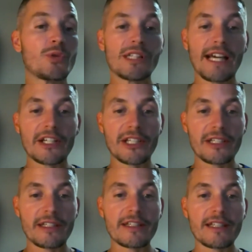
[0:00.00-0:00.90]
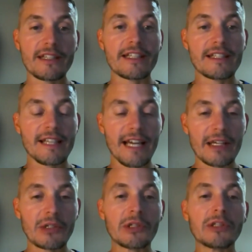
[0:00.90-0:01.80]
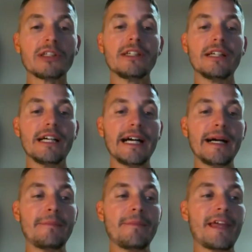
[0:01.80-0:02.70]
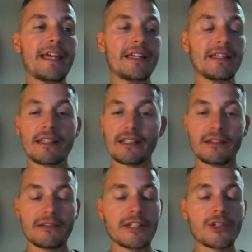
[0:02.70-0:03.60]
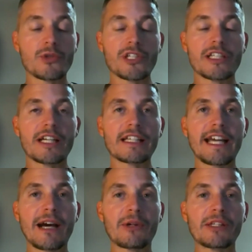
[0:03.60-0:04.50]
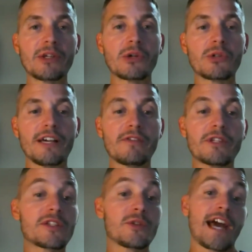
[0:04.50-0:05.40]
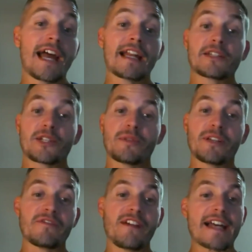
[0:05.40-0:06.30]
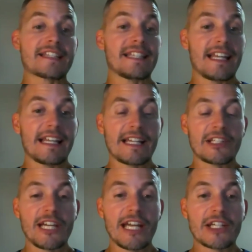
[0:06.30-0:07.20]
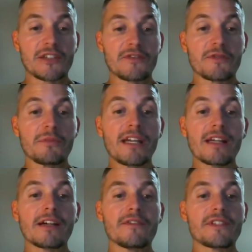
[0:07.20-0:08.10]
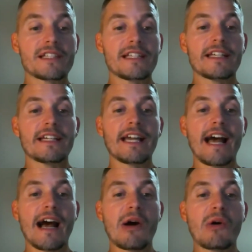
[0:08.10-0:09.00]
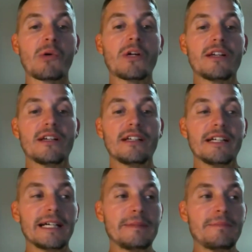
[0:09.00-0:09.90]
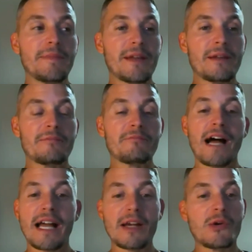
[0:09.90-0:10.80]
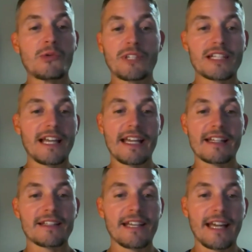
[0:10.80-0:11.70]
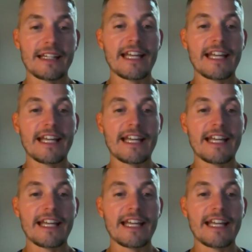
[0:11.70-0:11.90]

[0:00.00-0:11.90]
2 elections in this cycle. And it's usually done at the county local level. And so that has just been a fascinating education for me of seeing how my own state